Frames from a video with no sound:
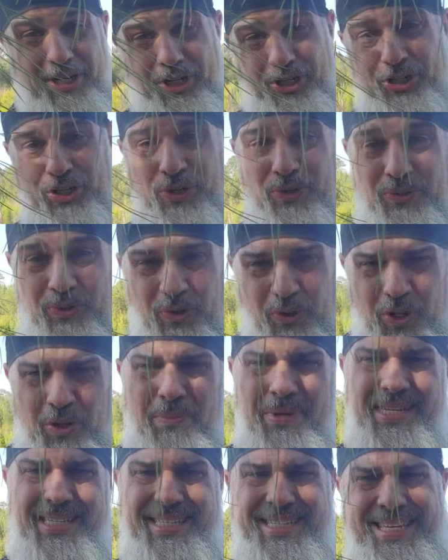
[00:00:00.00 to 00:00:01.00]
of shooting, doing a little
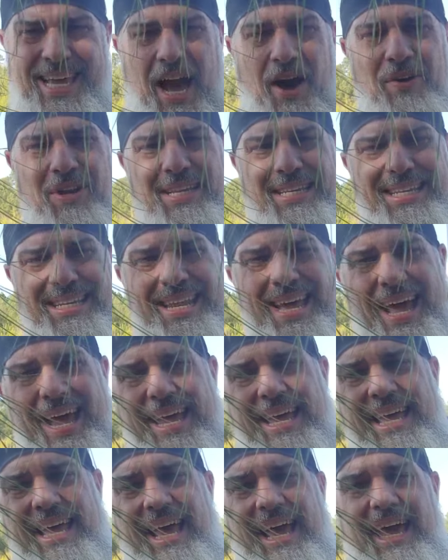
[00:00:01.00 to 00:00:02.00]
bit of scouting today.
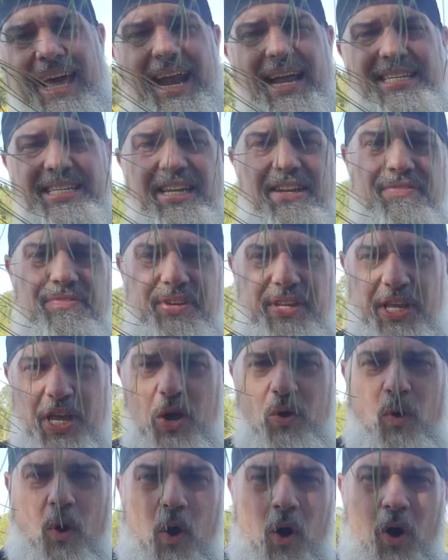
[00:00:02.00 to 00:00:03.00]
And I did a
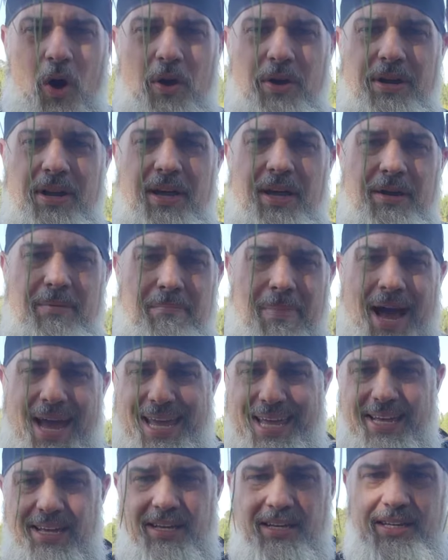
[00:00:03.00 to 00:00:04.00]
video on
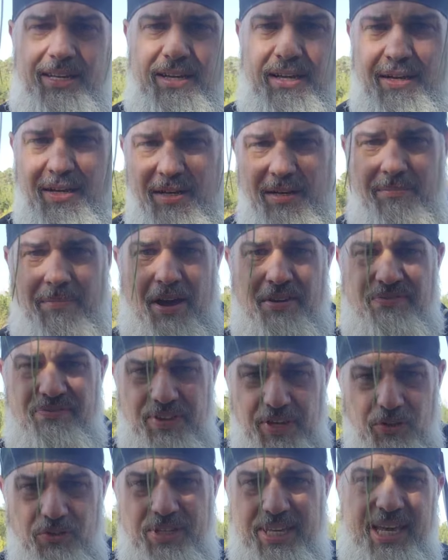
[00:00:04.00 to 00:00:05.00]
my
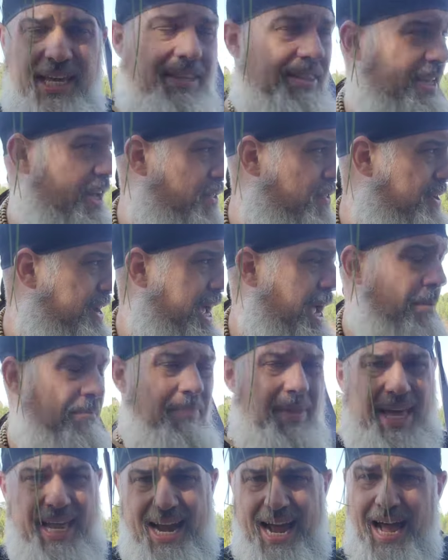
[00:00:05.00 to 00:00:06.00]
field kit the other day.
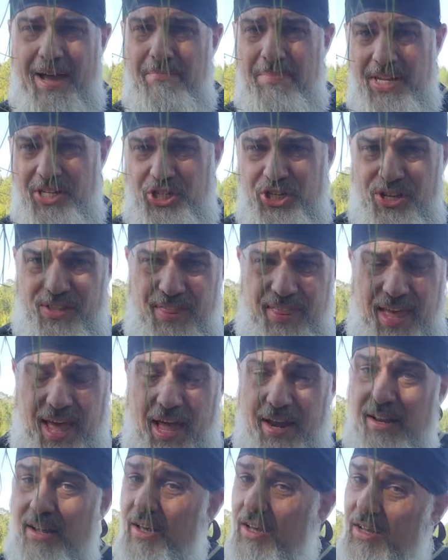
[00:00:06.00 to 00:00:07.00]
And I mentioned
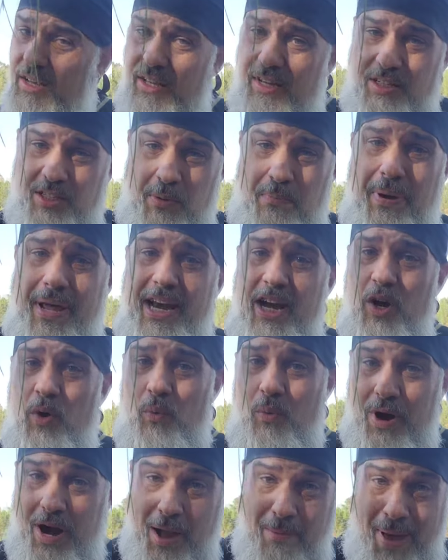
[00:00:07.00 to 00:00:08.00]
that depending on
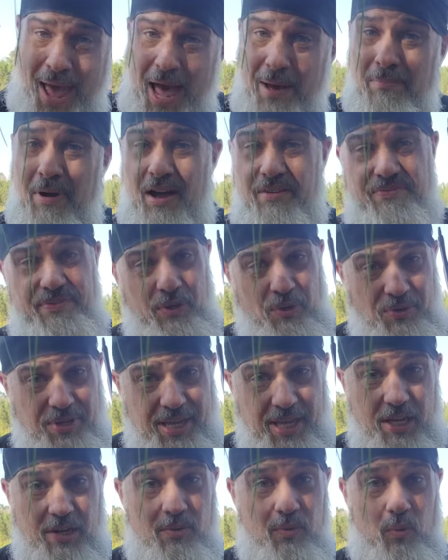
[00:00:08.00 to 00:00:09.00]
where I'm at, my field
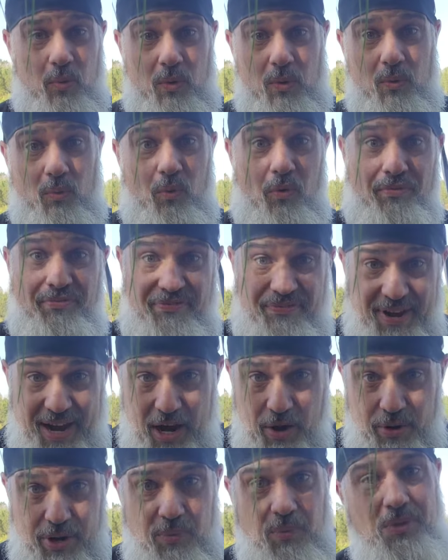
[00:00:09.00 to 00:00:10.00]
kit will
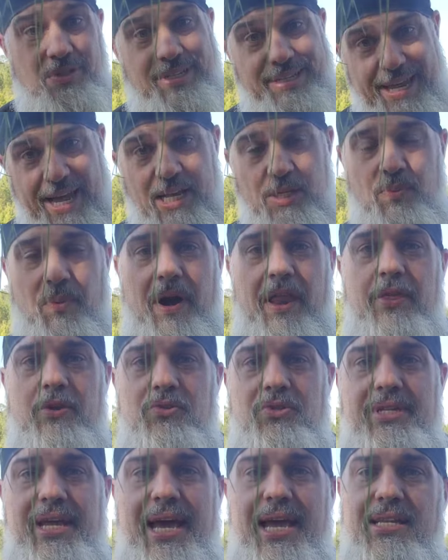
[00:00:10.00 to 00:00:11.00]
vary. Well, today is one of those
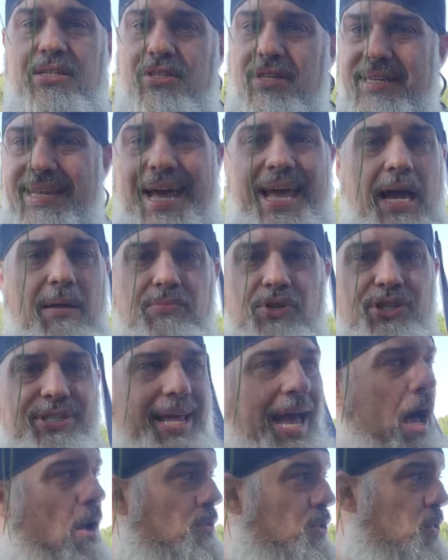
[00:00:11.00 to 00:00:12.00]
days. Today, I'm just
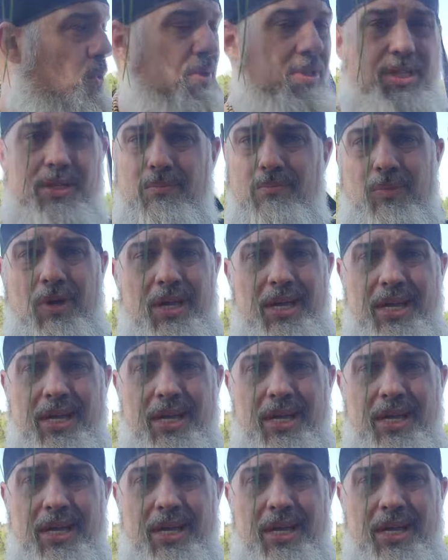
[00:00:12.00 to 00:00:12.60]
out doing some